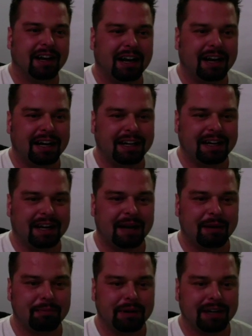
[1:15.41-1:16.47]

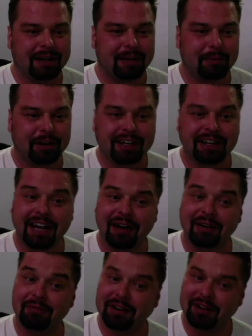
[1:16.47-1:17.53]
I'm American now
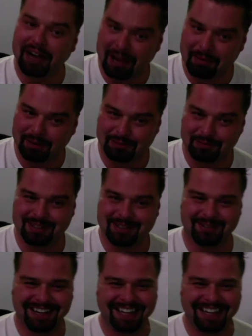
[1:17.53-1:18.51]
and I'm very happy to be so.